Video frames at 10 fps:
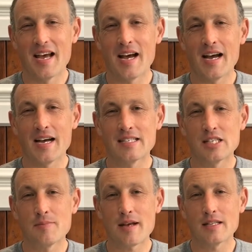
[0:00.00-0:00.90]
I, I,
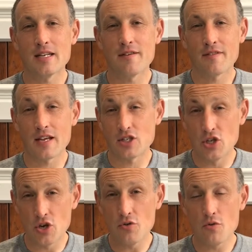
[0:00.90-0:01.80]
suspect that if that's
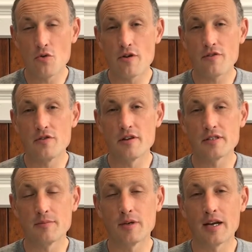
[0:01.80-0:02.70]
you, or if you know
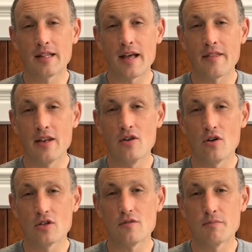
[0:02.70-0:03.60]
someone like that, they're
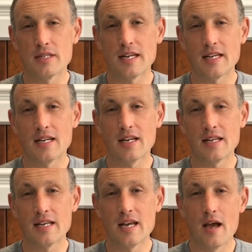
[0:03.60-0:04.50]
not
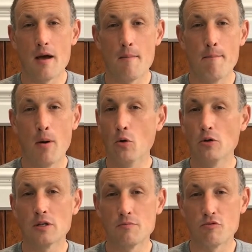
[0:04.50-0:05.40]
particularly
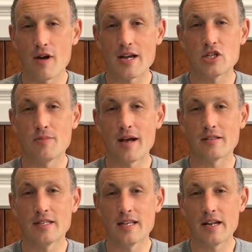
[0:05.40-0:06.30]
bold and brash
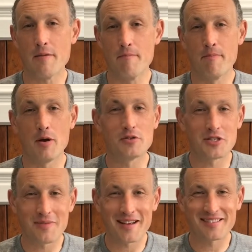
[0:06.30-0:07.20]
about it. They don't
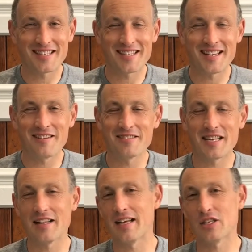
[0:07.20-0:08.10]
boast about it. They don't
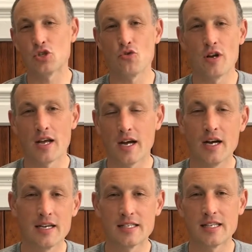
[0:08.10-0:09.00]
tell that story like, oh,
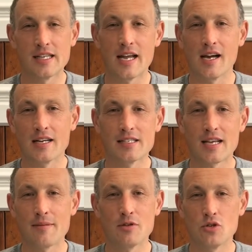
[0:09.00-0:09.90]
here's the day I
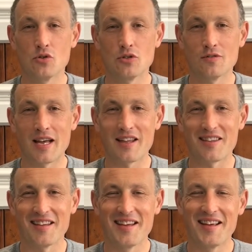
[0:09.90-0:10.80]
escaped the jaws of death.